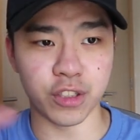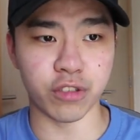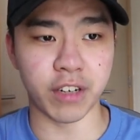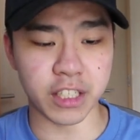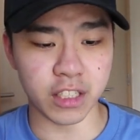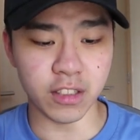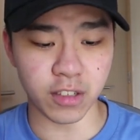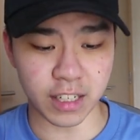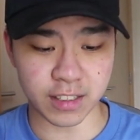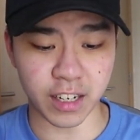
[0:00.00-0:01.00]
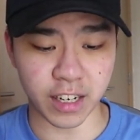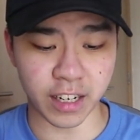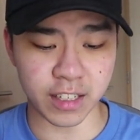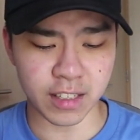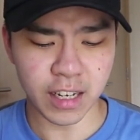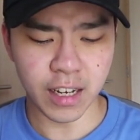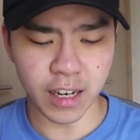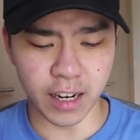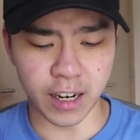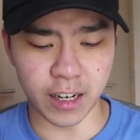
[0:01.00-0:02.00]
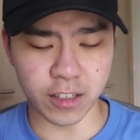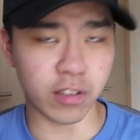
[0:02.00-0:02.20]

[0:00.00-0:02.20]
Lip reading: duration, so that's kind of nice.